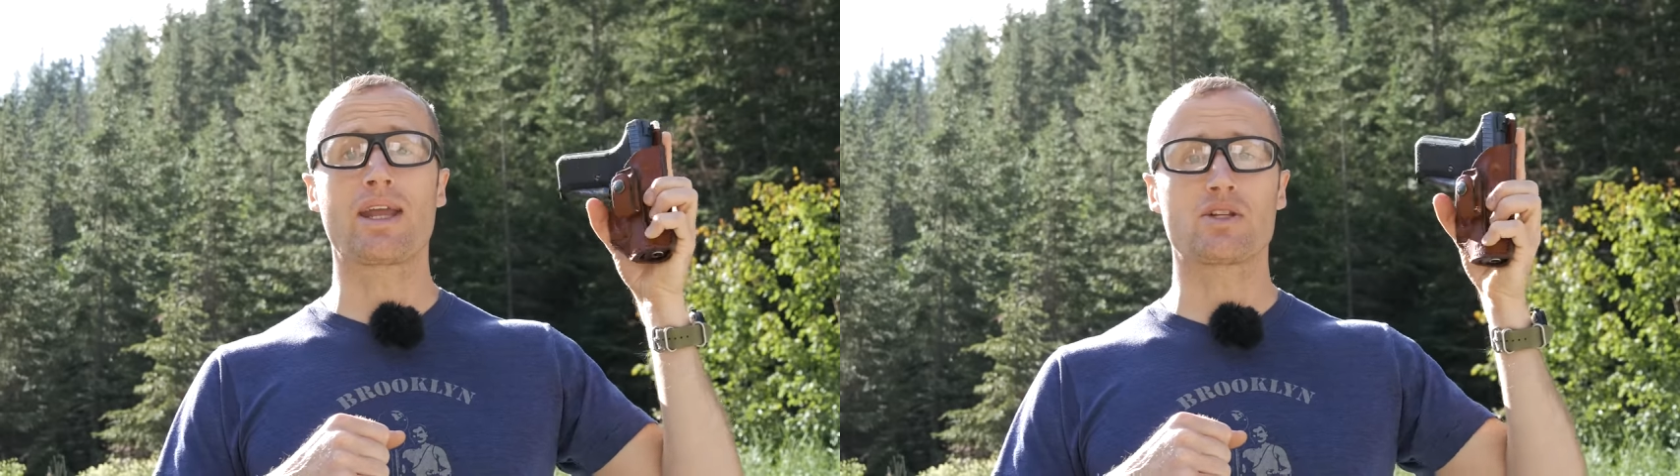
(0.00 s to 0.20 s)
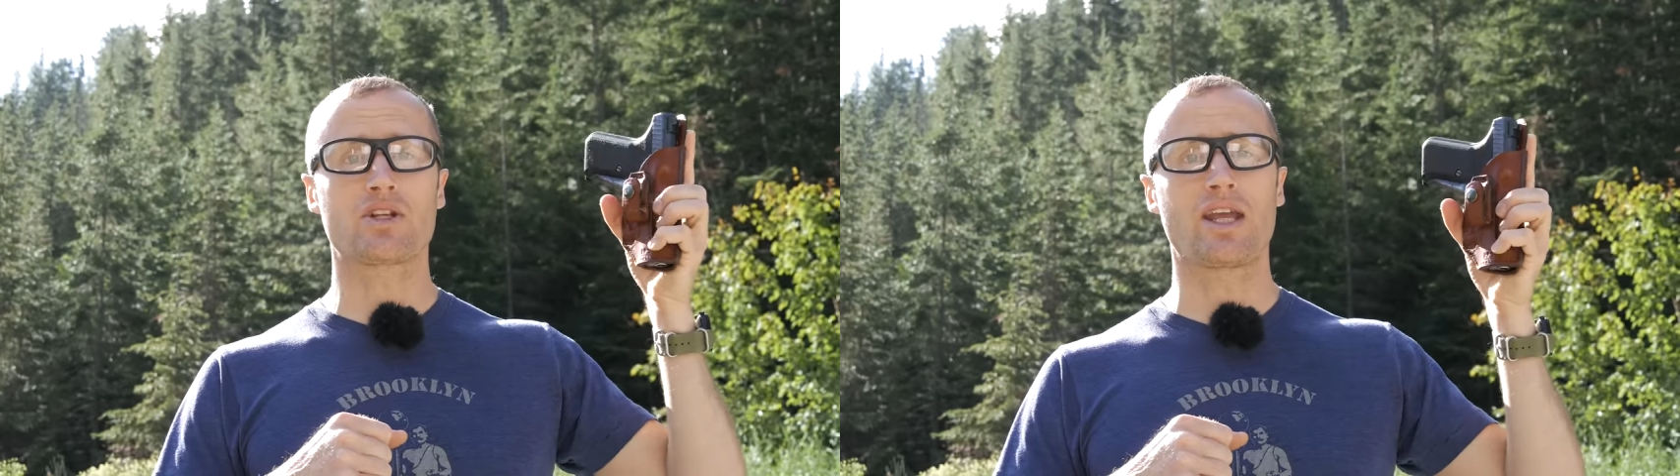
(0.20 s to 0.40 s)

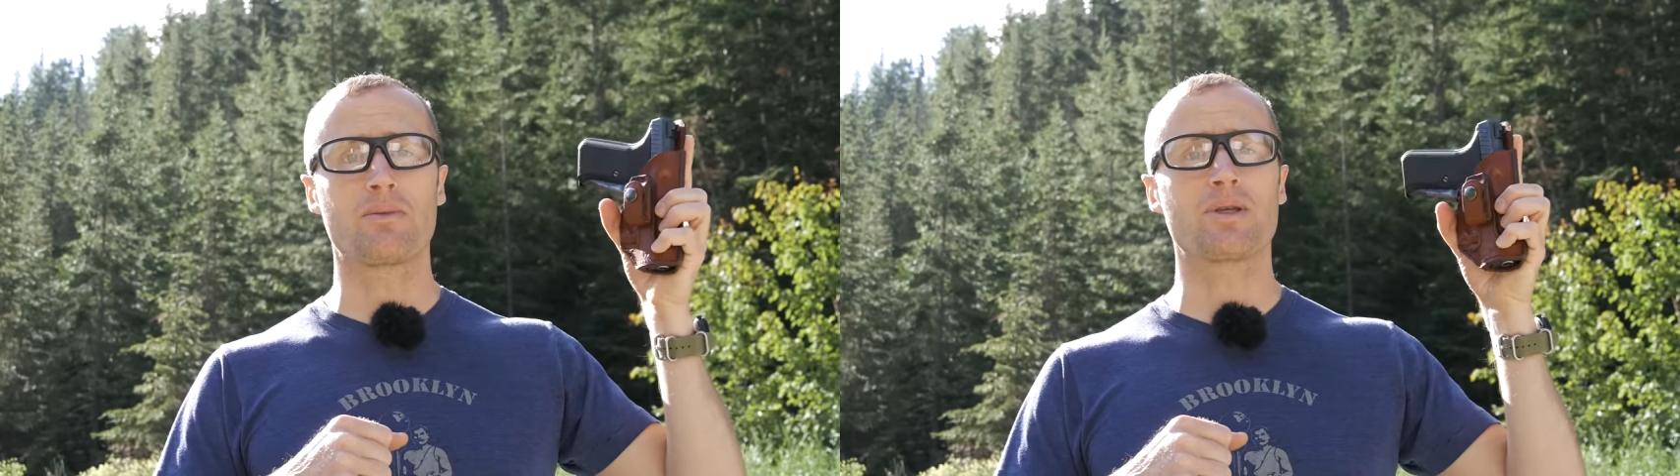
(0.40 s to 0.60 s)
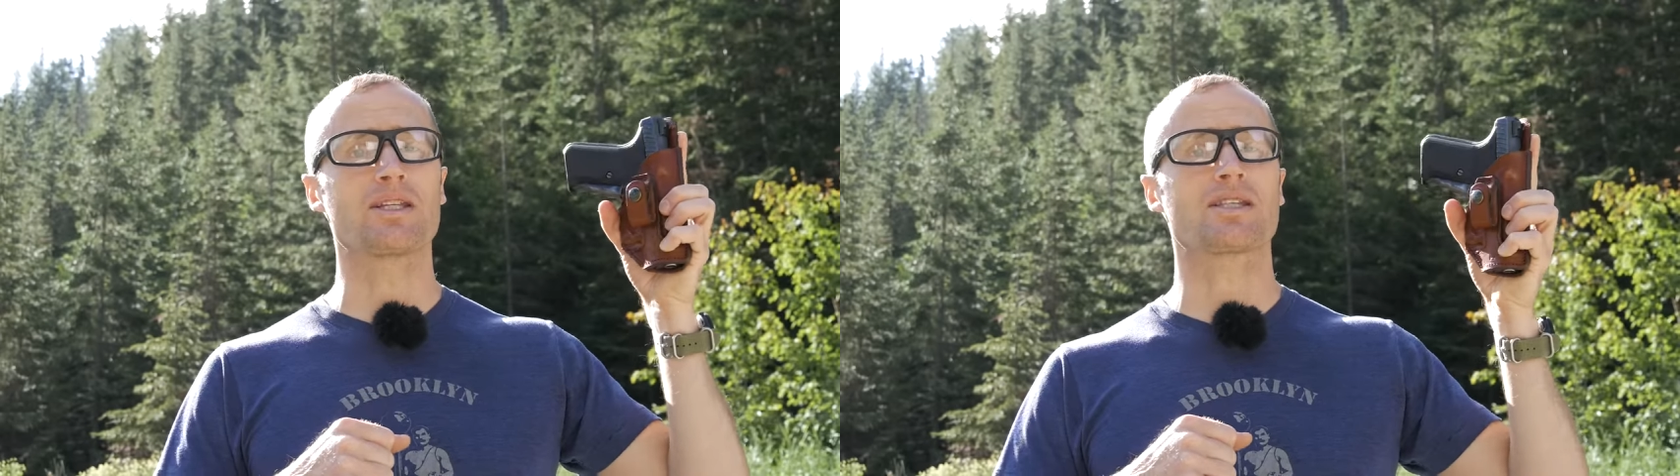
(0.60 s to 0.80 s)
H K
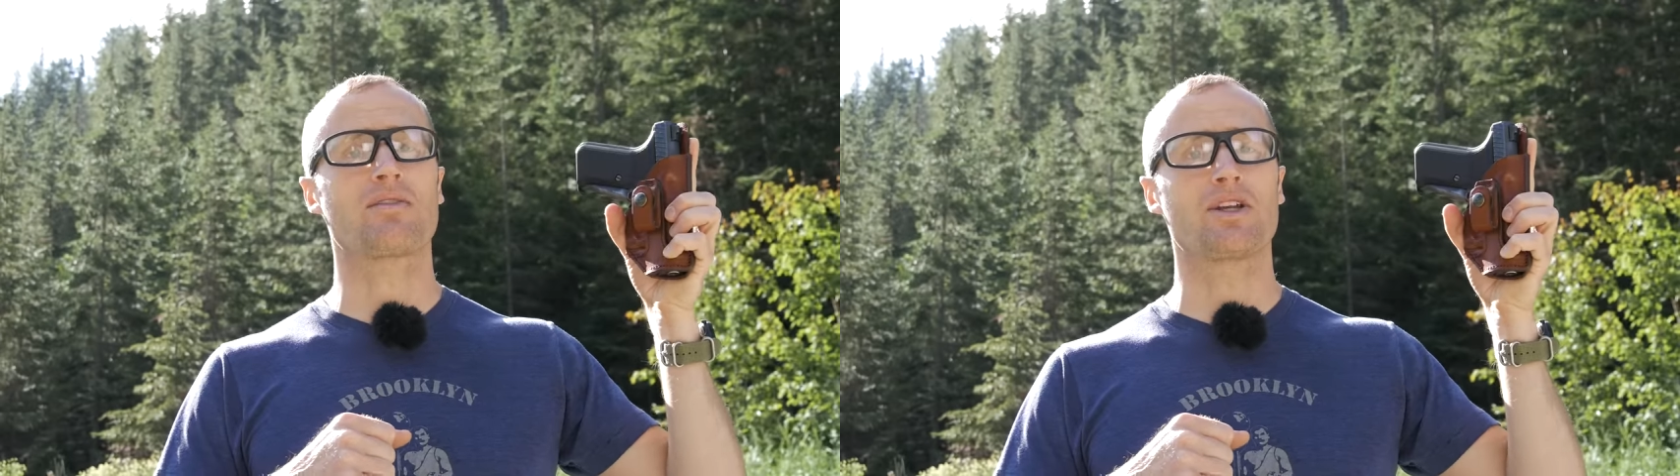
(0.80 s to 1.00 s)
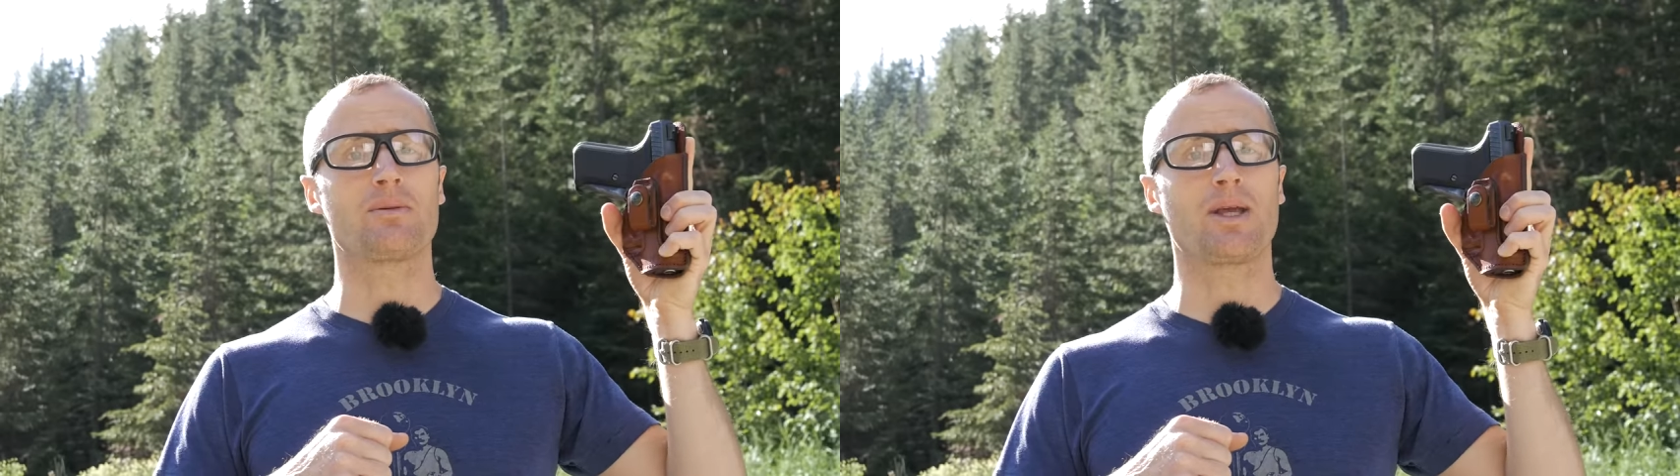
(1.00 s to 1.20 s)
P
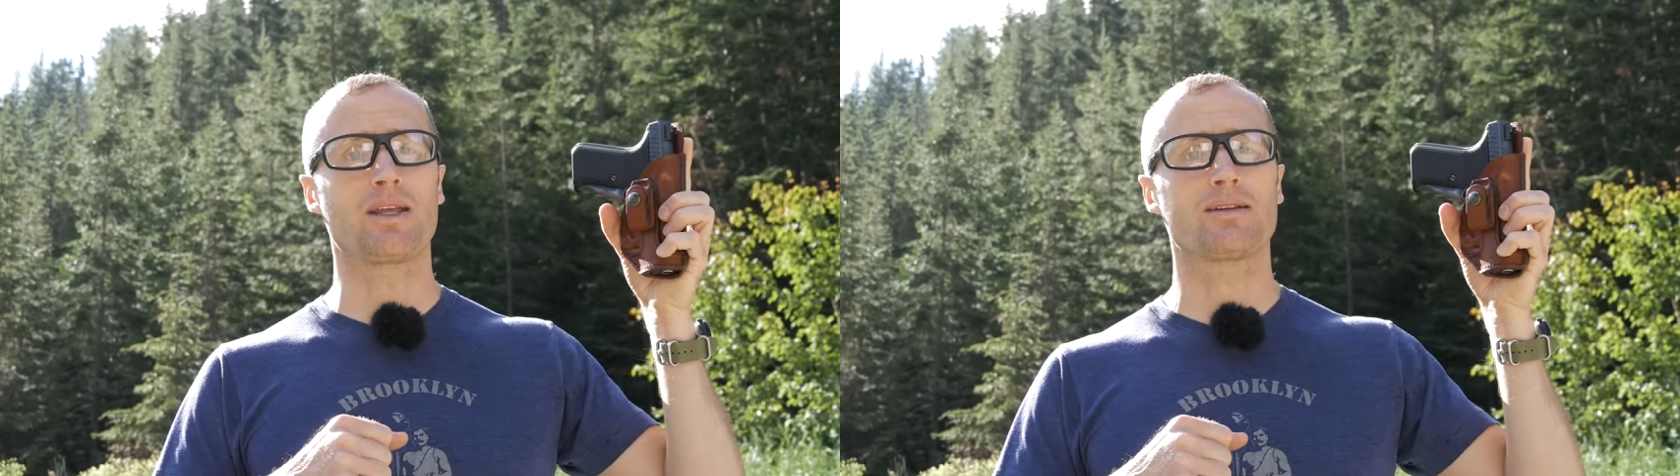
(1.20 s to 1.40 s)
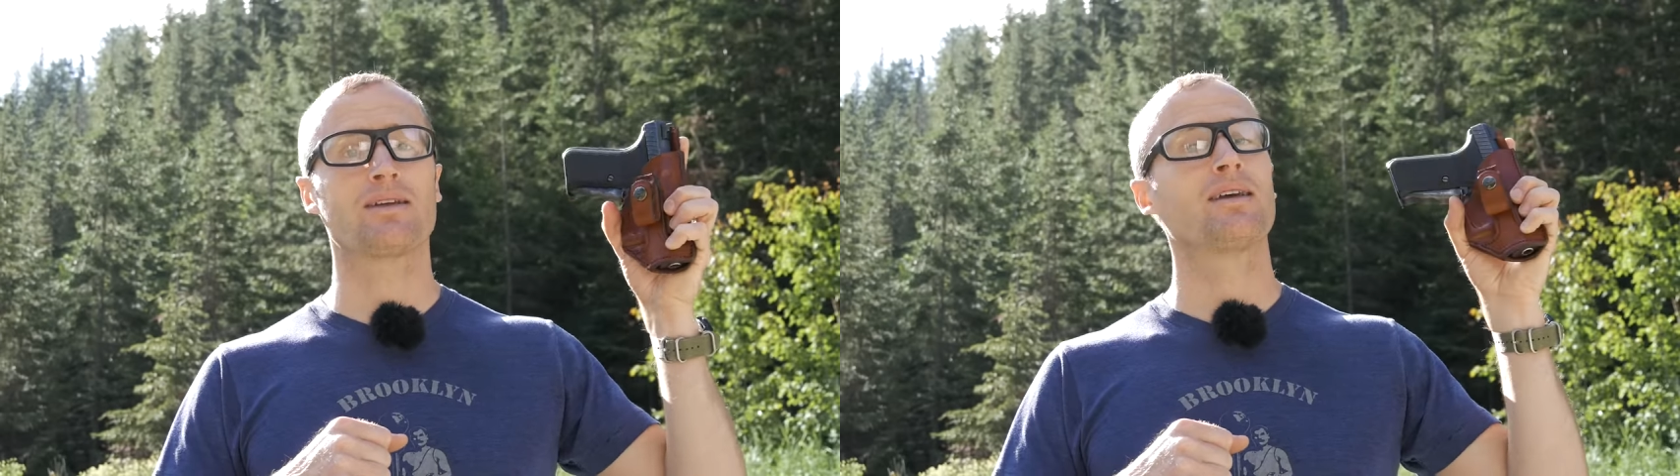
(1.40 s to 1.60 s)
seven M eight.